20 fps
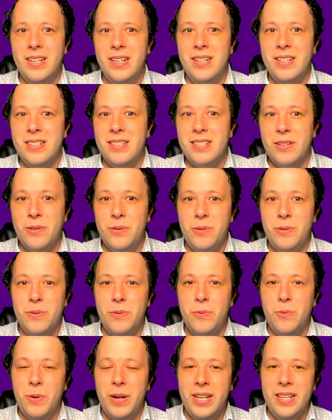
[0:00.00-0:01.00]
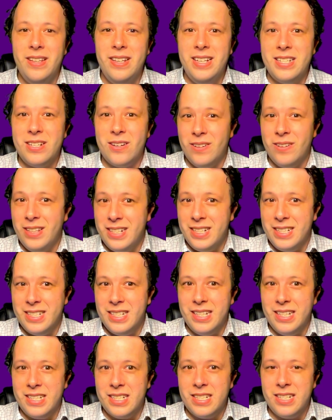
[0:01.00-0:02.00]
So when these are,
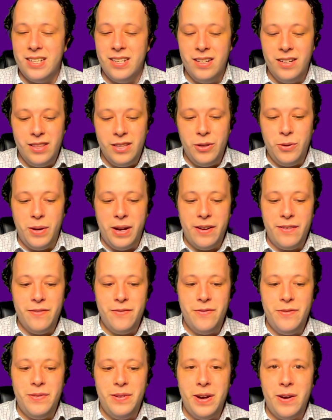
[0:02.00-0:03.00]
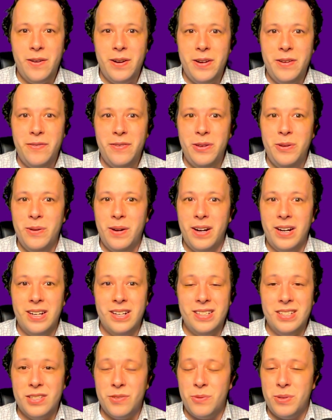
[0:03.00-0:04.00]
exist, you'll have very few
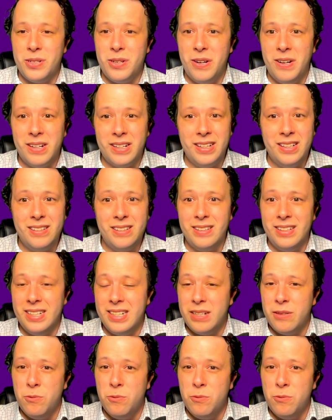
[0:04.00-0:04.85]
ions. We're talking like